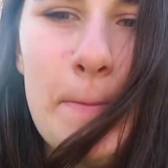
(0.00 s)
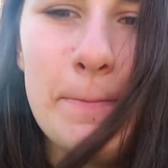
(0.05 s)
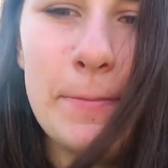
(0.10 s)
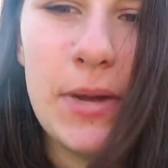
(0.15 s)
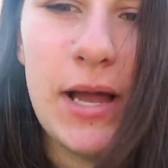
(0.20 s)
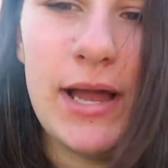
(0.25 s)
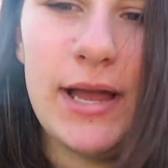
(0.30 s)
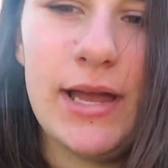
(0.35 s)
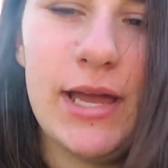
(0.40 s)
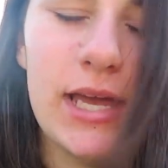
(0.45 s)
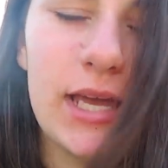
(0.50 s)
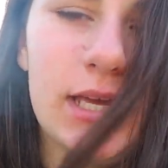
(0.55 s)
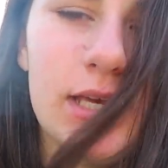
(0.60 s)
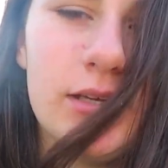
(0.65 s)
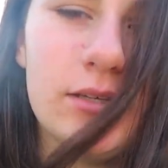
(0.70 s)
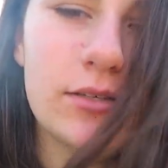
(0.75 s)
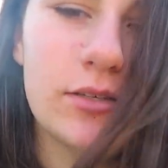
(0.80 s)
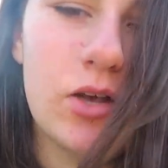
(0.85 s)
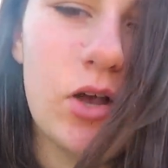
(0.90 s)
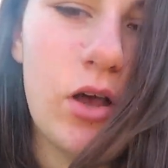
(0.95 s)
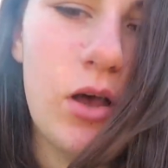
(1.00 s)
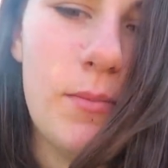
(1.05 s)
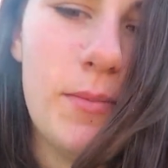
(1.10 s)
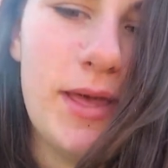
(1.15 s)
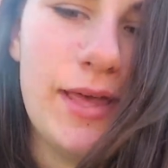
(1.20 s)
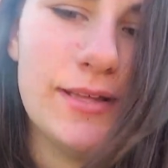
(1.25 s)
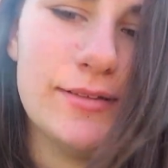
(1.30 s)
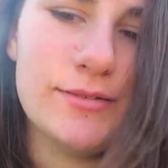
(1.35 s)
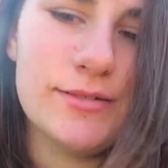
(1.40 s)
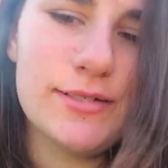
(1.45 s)
my
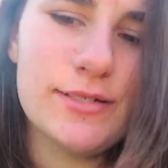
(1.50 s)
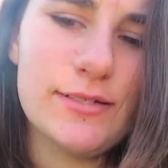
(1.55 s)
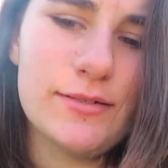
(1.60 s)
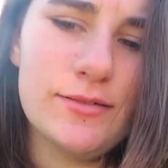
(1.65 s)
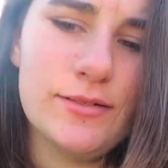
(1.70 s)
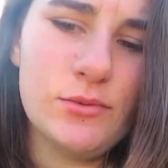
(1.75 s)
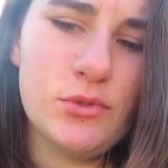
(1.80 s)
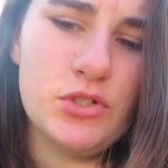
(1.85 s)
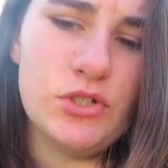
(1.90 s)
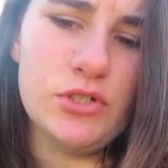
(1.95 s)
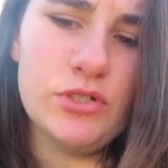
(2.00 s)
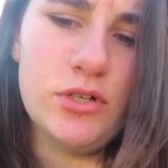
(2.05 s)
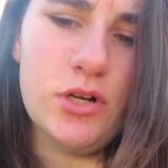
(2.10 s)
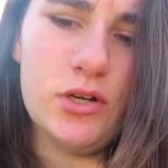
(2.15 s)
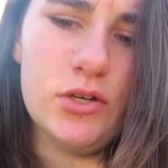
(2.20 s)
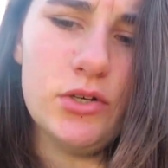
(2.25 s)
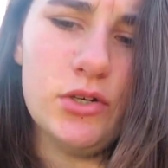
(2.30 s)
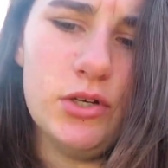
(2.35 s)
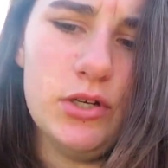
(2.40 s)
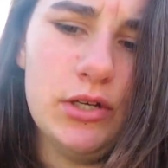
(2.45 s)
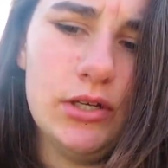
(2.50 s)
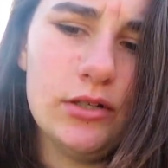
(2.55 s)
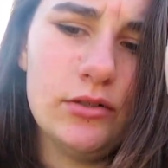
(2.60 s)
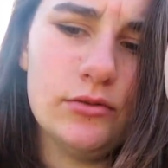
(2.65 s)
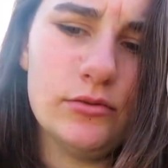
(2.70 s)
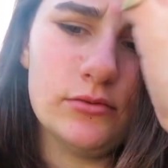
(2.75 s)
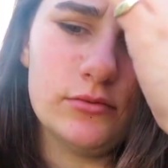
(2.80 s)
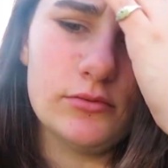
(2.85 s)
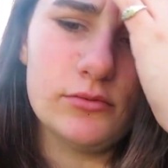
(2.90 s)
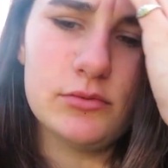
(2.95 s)
comments, which is not
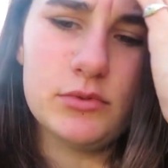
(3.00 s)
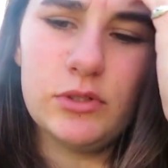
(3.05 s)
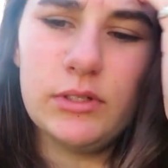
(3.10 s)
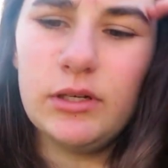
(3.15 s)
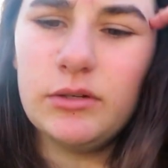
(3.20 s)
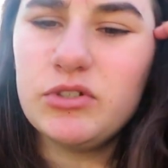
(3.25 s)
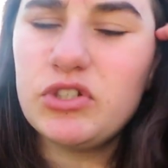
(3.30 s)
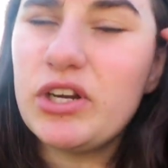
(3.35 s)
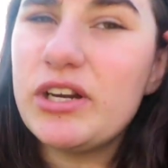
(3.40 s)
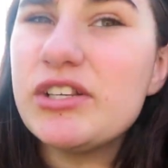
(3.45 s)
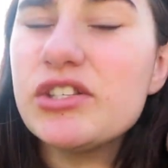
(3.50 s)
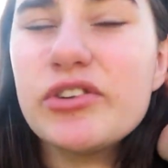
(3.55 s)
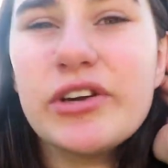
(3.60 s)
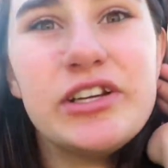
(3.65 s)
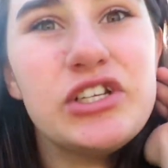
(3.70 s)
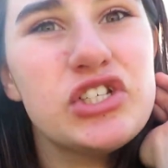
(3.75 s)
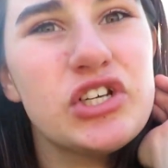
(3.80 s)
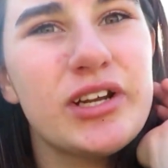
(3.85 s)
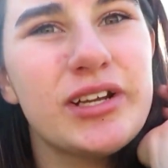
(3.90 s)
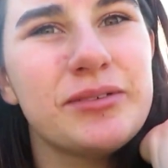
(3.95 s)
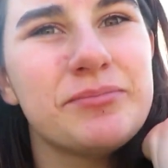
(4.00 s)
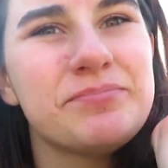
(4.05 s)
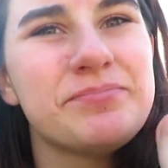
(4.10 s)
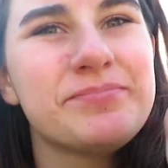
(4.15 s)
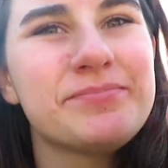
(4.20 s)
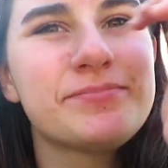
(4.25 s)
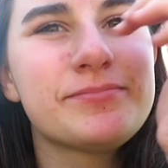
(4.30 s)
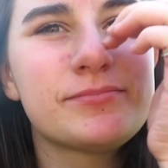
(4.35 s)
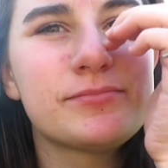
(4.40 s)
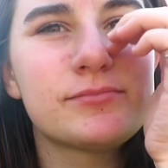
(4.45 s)
good. I was trying to screenshot
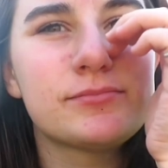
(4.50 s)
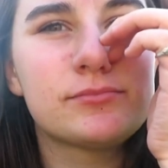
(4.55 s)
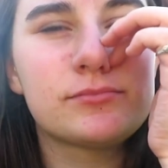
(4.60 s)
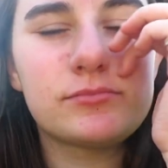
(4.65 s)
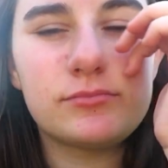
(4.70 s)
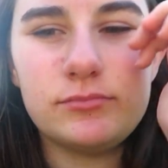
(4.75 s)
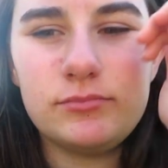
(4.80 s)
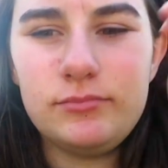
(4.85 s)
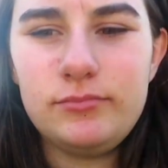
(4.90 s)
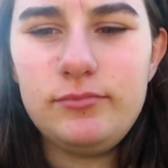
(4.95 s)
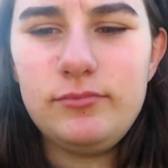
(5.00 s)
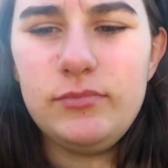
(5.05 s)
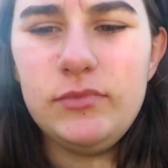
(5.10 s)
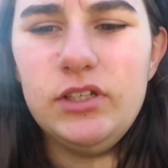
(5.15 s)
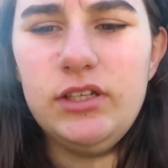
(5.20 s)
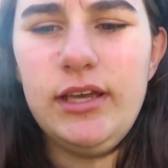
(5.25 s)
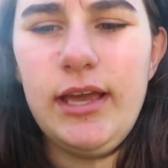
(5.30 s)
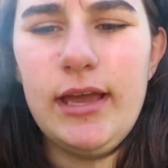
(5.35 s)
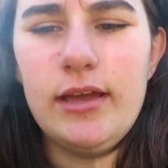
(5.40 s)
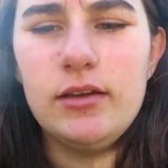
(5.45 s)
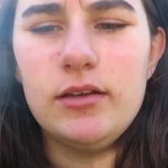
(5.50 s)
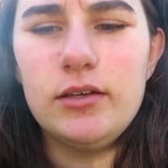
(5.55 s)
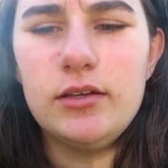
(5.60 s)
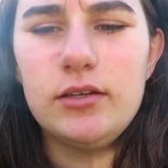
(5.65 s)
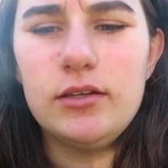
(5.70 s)
it.